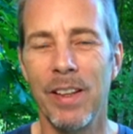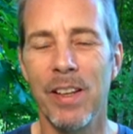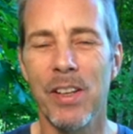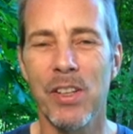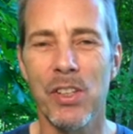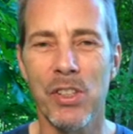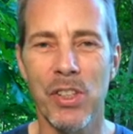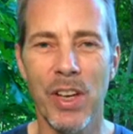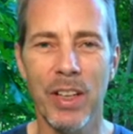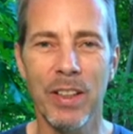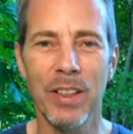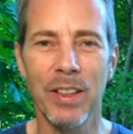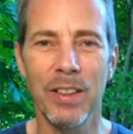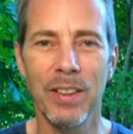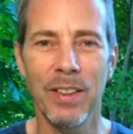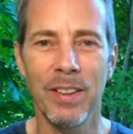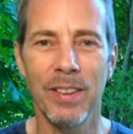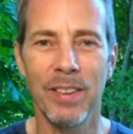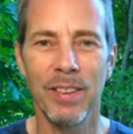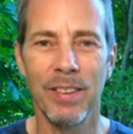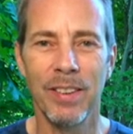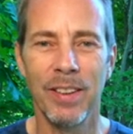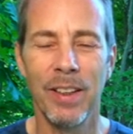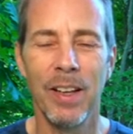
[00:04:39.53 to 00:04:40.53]
Second,
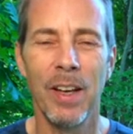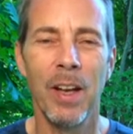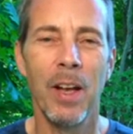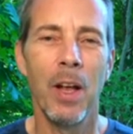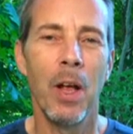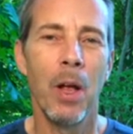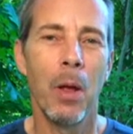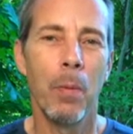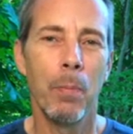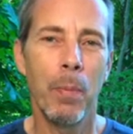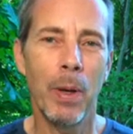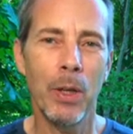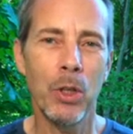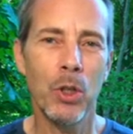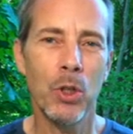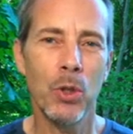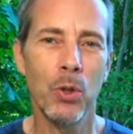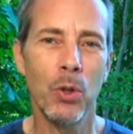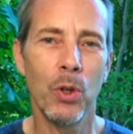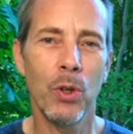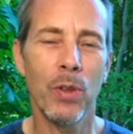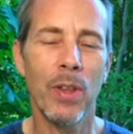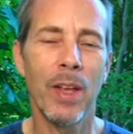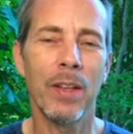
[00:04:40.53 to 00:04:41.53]
make
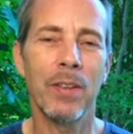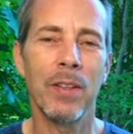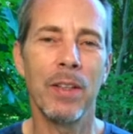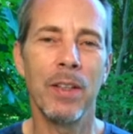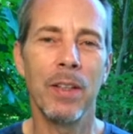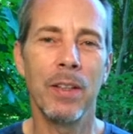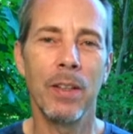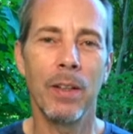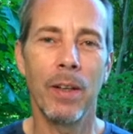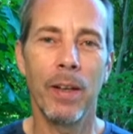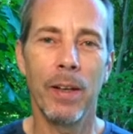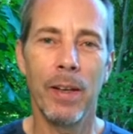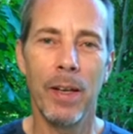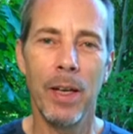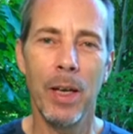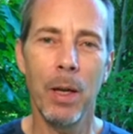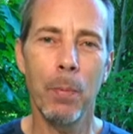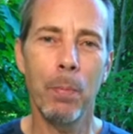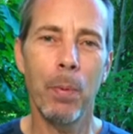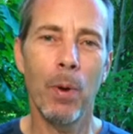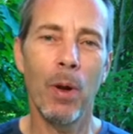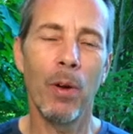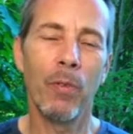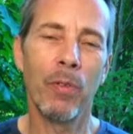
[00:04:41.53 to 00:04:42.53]
sure that the
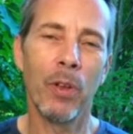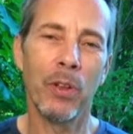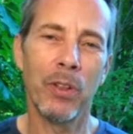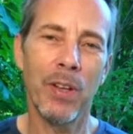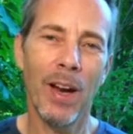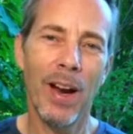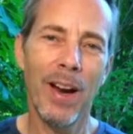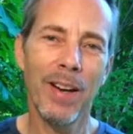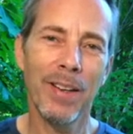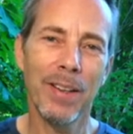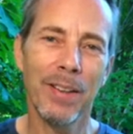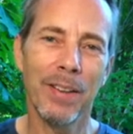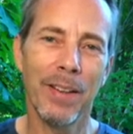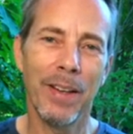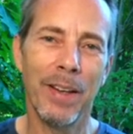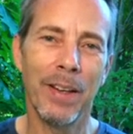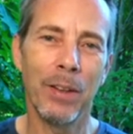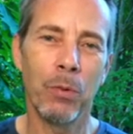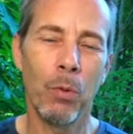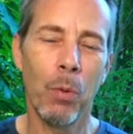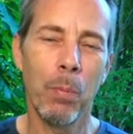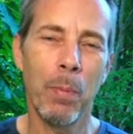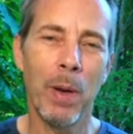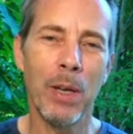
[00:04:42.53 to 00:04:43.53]
hip of the target
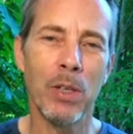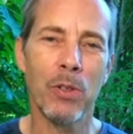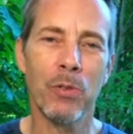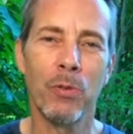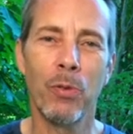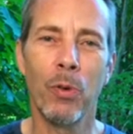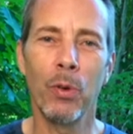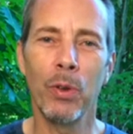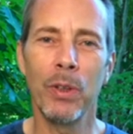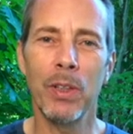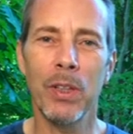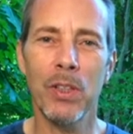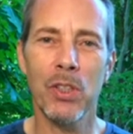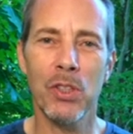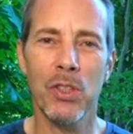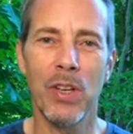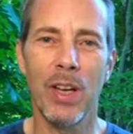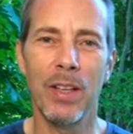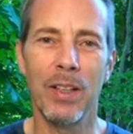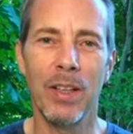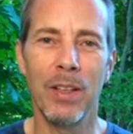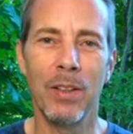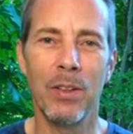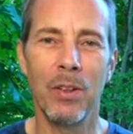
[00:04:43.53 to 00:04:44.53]
leg remains fully
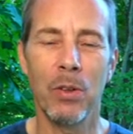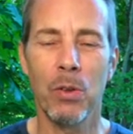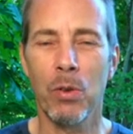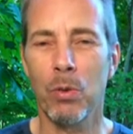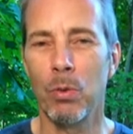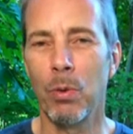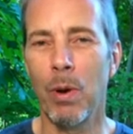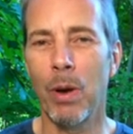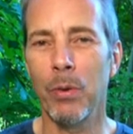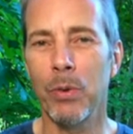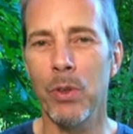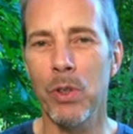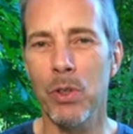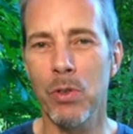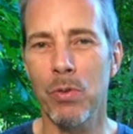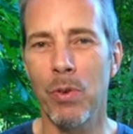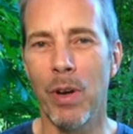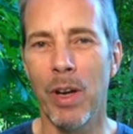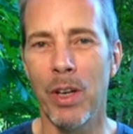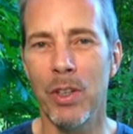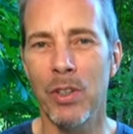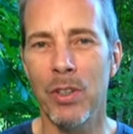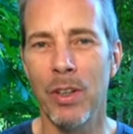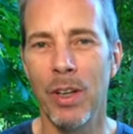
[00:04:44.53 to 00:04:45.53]
extended throughout the
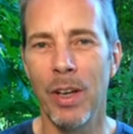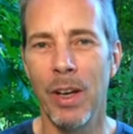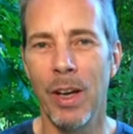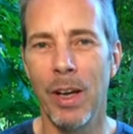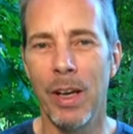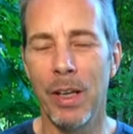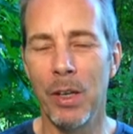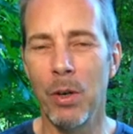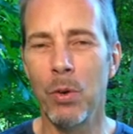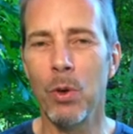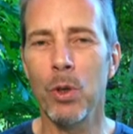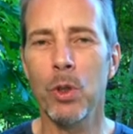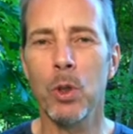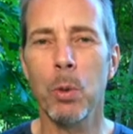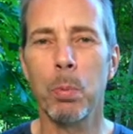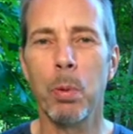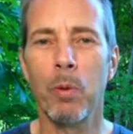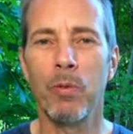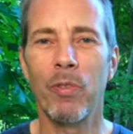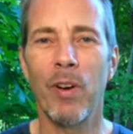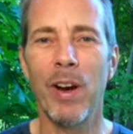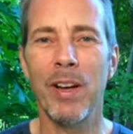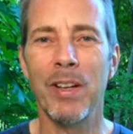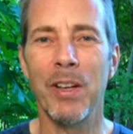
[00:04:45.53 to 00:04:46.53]
stretch in order to
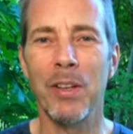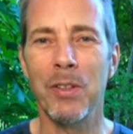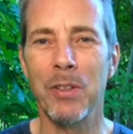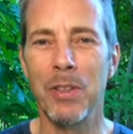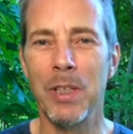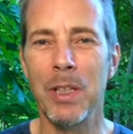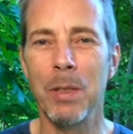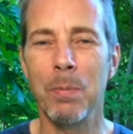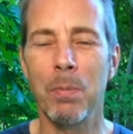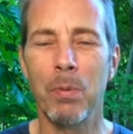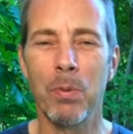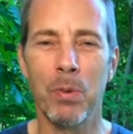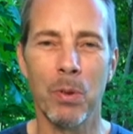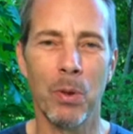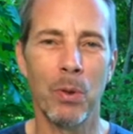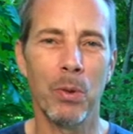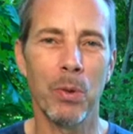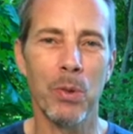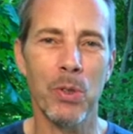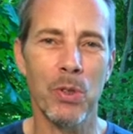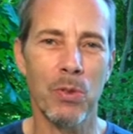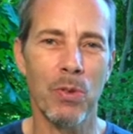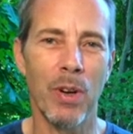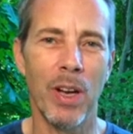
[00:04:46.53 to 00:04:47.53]
provide a deep, thorough
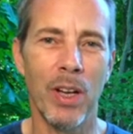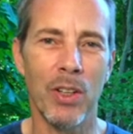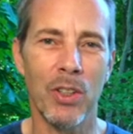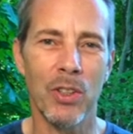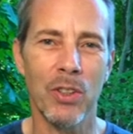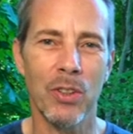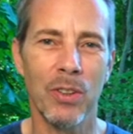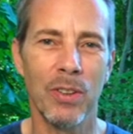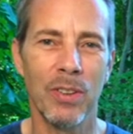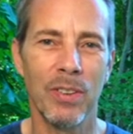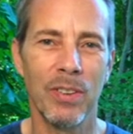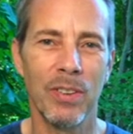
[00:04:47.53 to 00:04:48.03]
stretch.